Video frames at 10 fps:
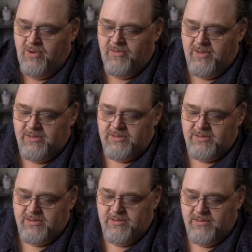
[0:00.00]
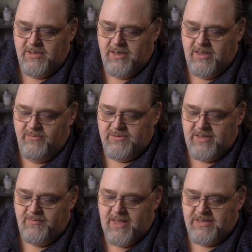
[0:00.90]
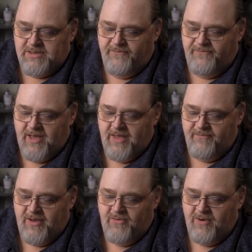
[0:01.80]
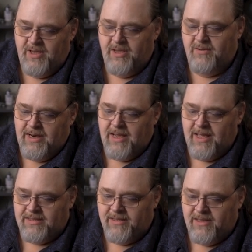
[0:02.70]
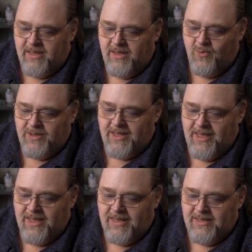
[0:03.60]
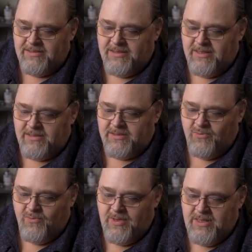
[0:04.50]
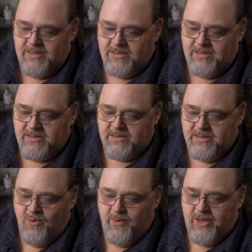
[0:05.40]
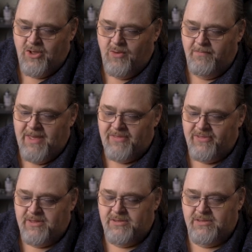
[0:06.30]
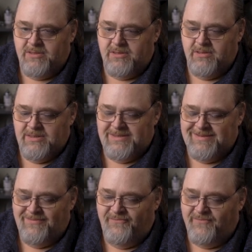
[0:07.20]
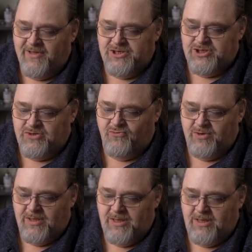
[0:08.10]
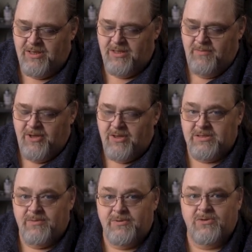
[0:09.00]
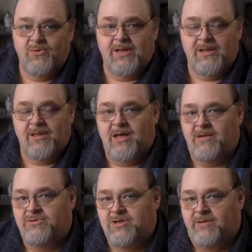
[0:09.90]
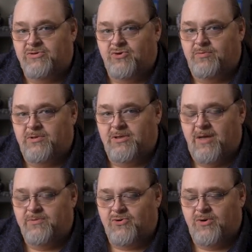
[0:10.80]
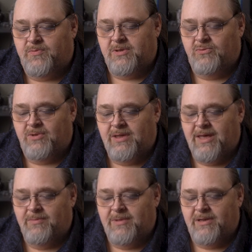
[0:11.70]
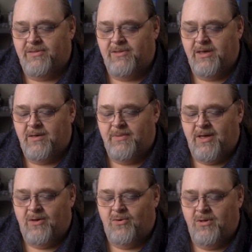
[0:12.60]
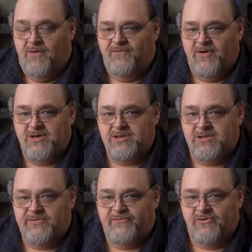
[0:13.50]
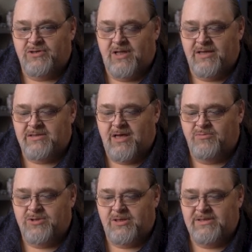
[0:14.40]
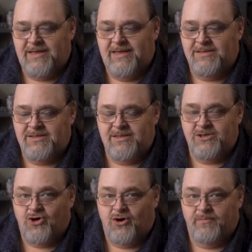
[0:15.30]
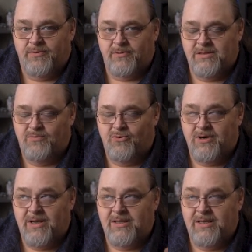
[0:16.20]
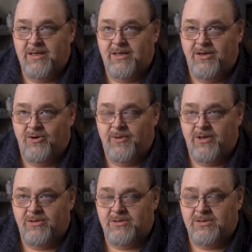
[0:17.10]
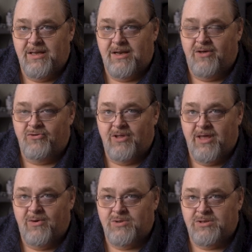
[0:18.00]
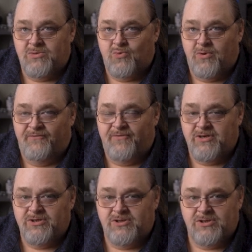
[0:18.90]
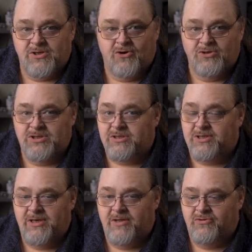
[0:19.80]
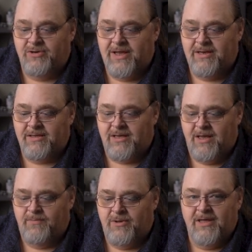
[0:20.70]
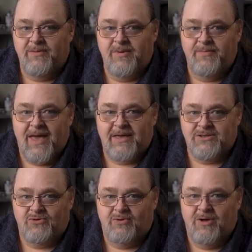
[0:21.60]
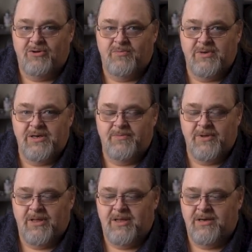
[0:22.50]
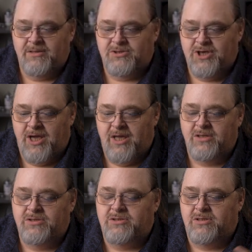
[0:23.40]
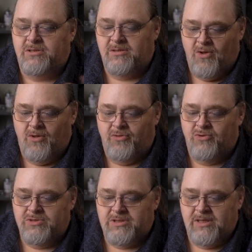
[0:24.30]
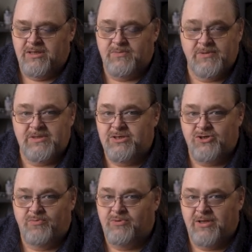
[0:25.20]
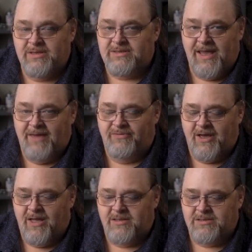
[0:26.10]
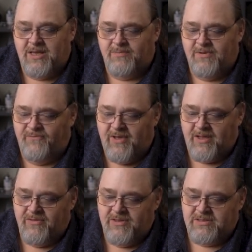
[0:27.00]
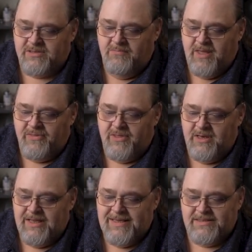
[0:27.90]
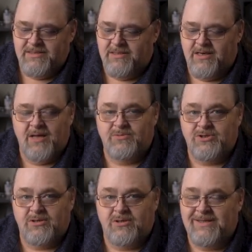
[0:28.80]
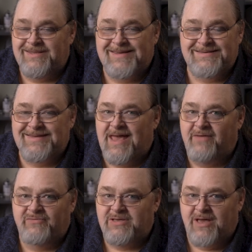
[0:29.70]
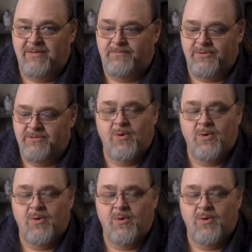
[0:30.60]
run this, it's going to give us that magic five out, right? And I got to thinking, what the heck is this? What is this, what we call methods? This isn't a function, really. And because I've been doing a lot of JavaScript and TypeScript, it really got me to think about, are functions first-class objects in C sharp? It's an important idea here because in other languages where functions are just another data type, they can be passed around and manipulated and changed and all those things, but C sharp really doesn't have that concept. In fact, this method isn't an object. It doesn't have a type.